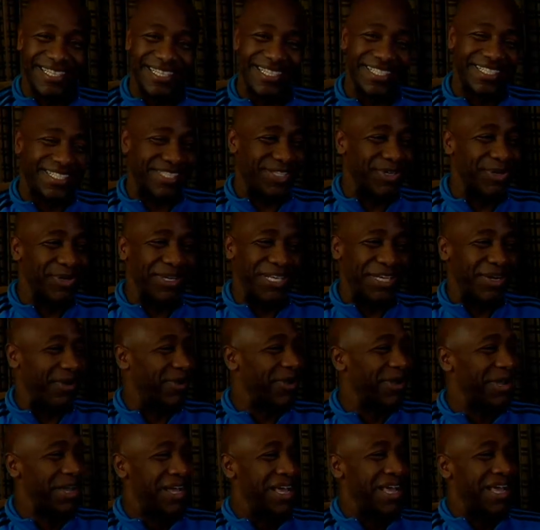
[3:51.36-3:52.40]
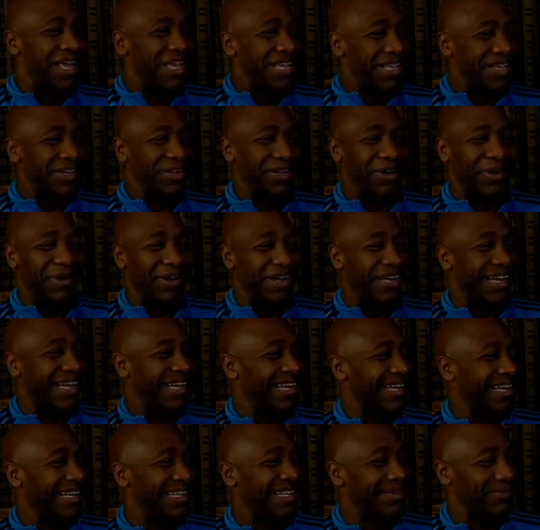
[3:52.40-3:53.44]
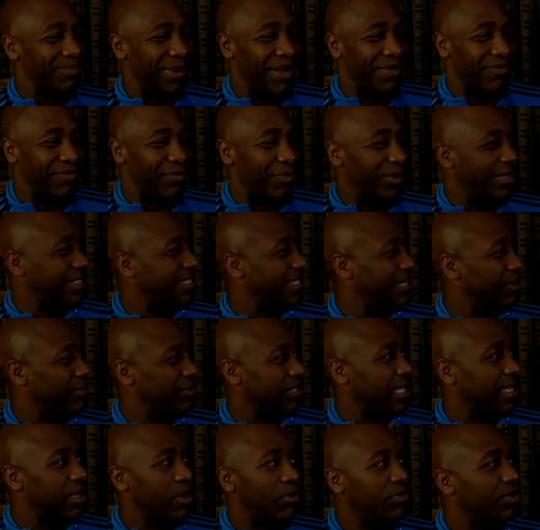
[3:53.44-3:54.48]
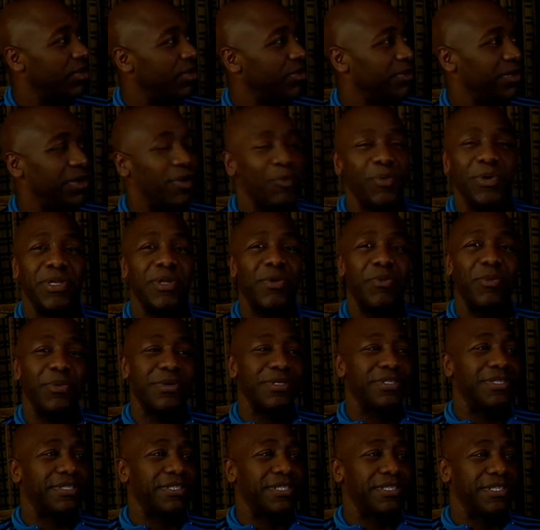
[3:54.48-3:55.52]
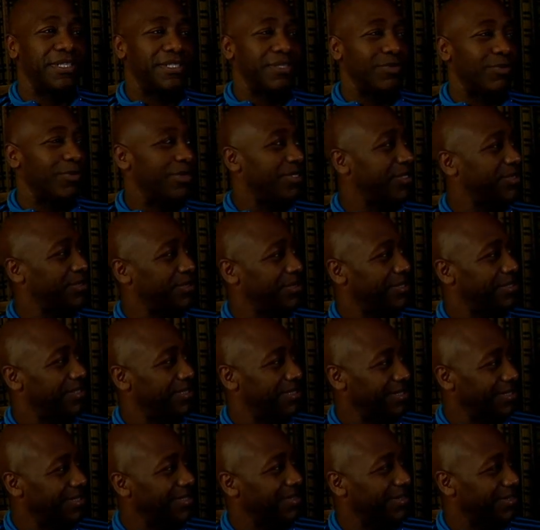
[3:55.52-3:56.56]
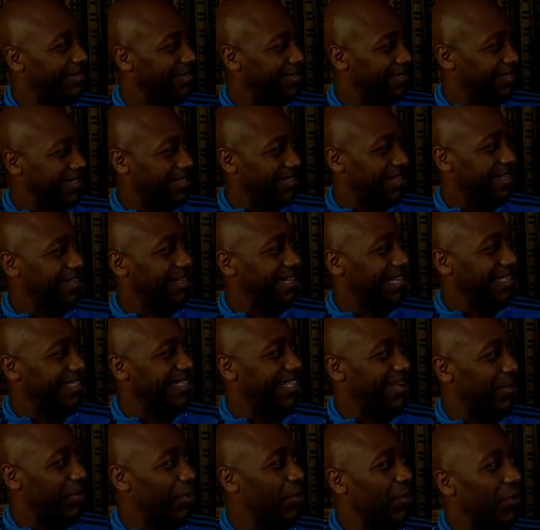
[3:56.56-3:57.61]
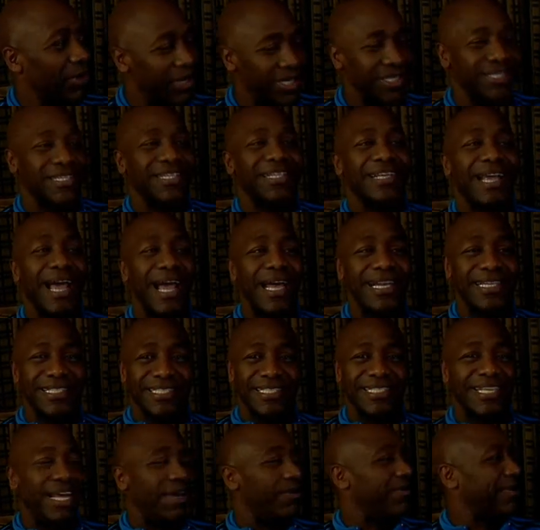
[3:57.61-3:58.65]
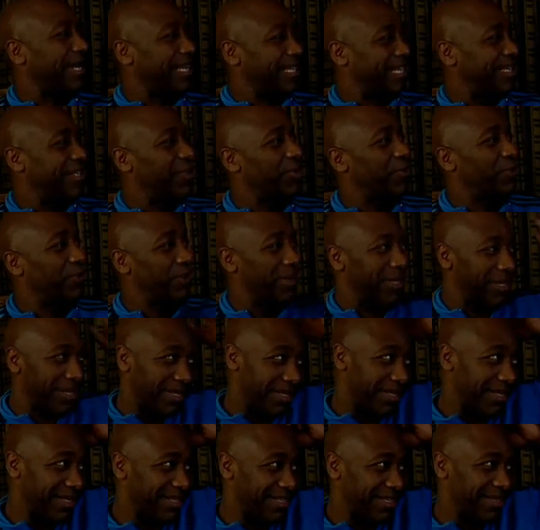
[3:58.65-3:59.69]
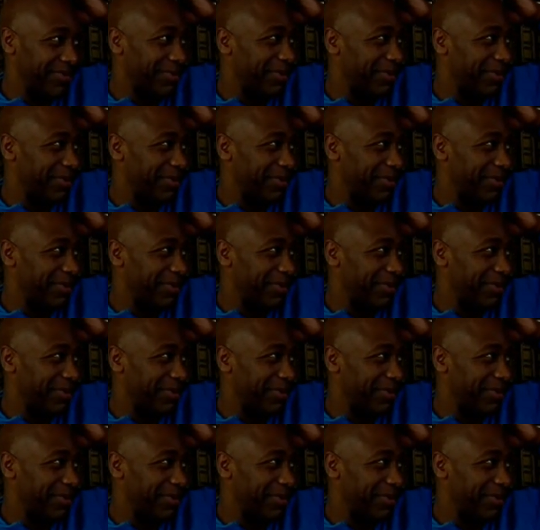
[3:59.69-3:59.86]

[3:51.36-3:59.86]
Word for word: to the studio, you know, my voice, they was like, oh no no, we don't want want you to, you know, talk like that. We want it to kind of sound like you, but, you know,